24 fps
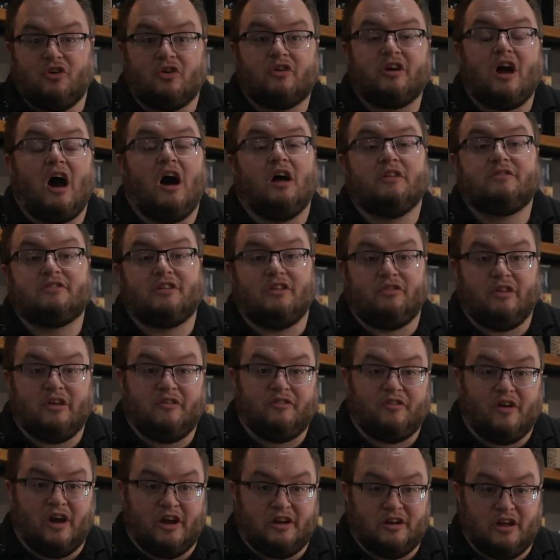You're constantly
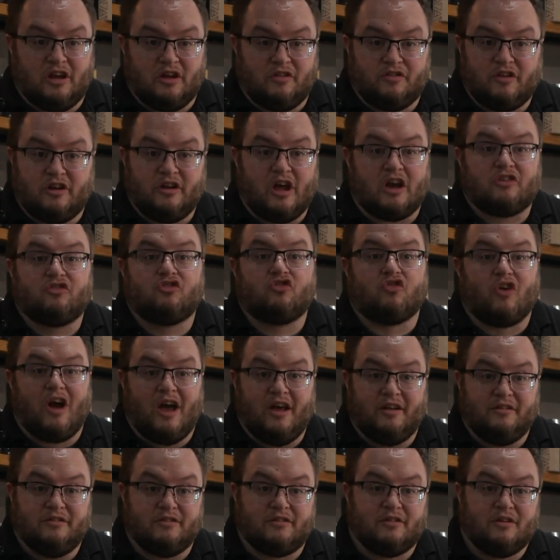fighting the next
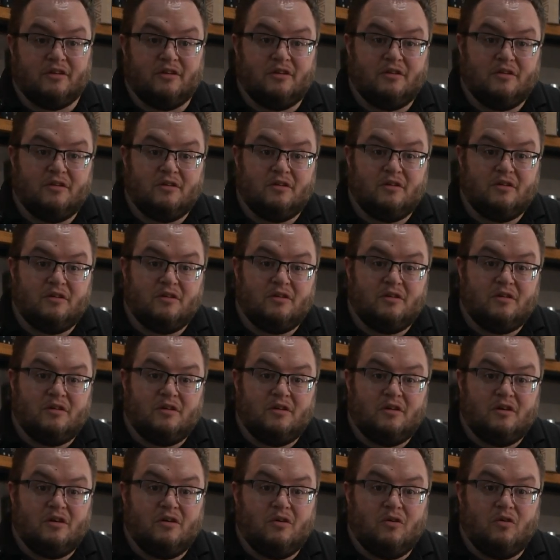trend.
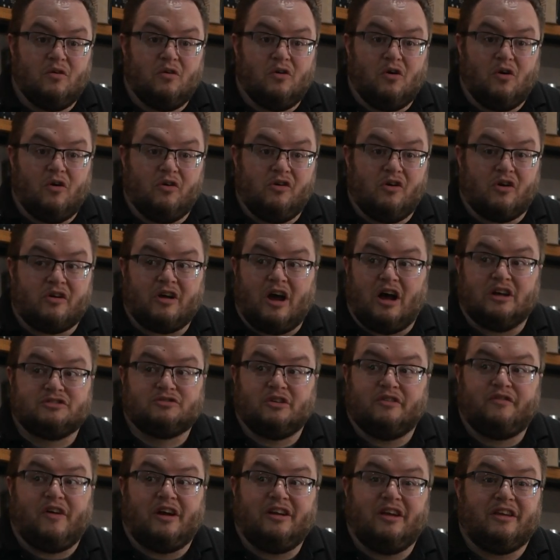You're
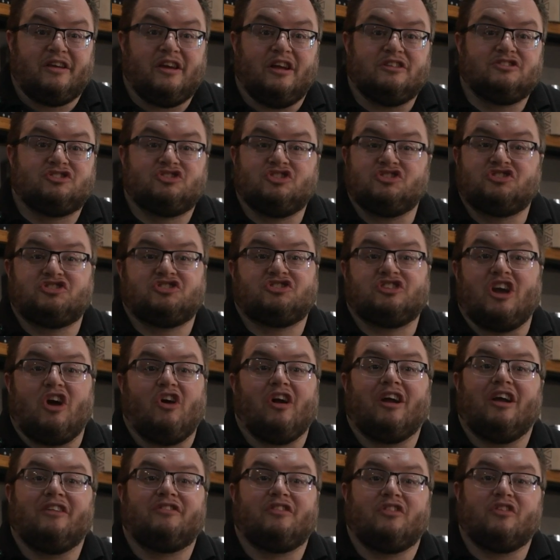constantly fighting kids just
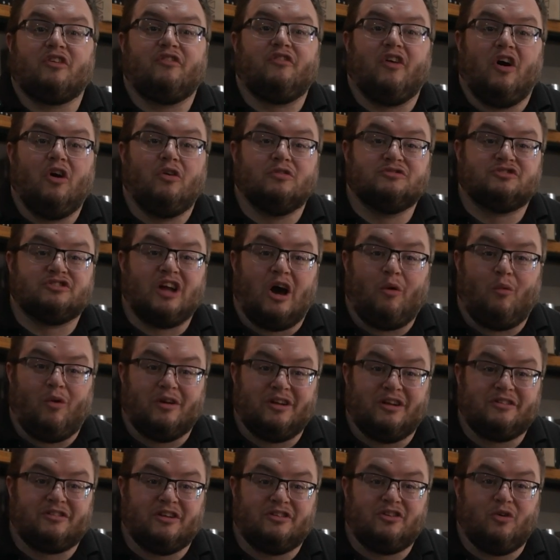staring into their phones, not
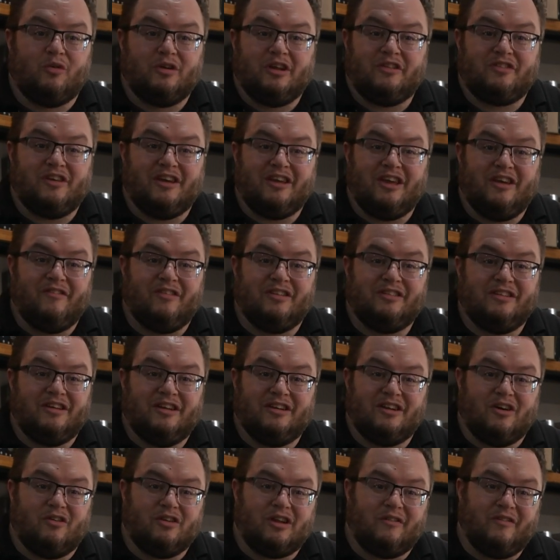wanting to do anything even,
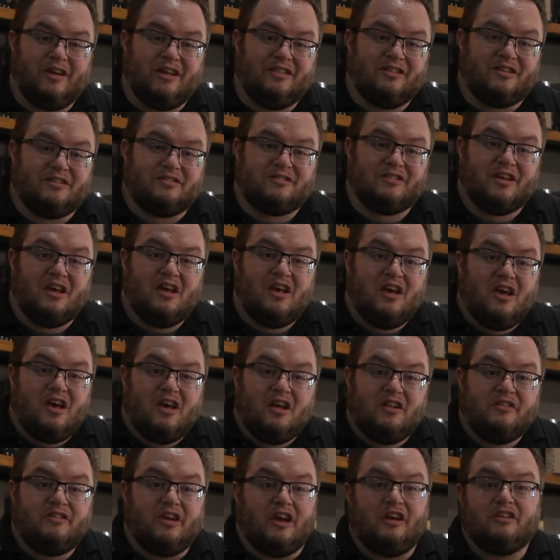you know what I mean? There's
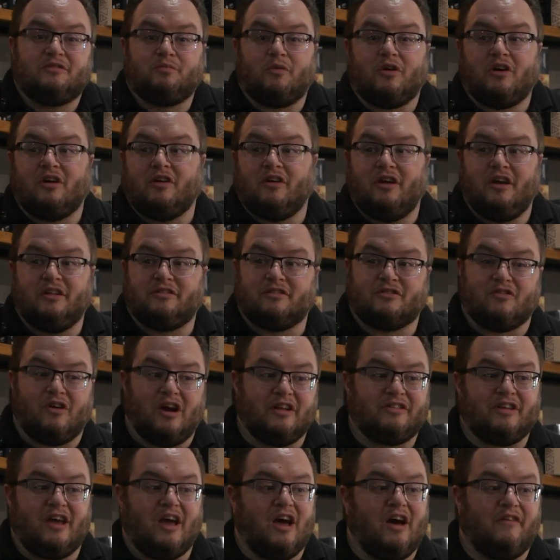days where it's
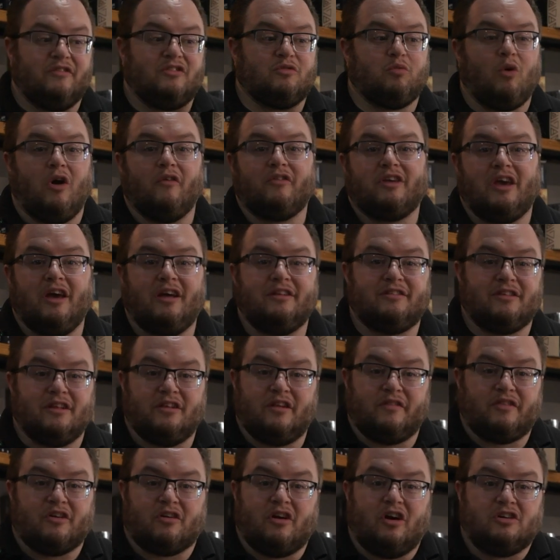great to have 12 kids
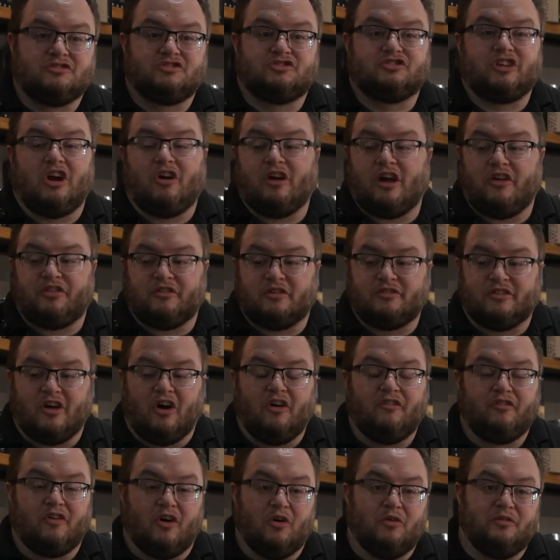and that they're all staring at their
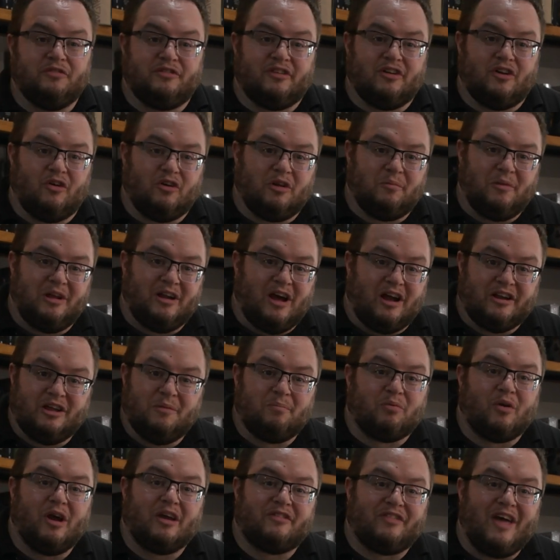cell phones. You know what I mean? How do
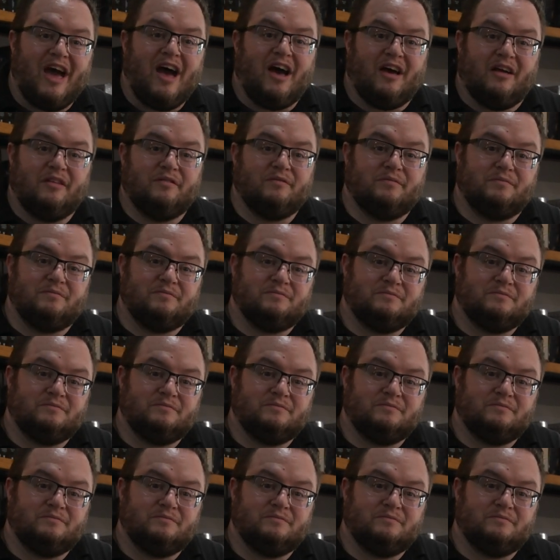you break that?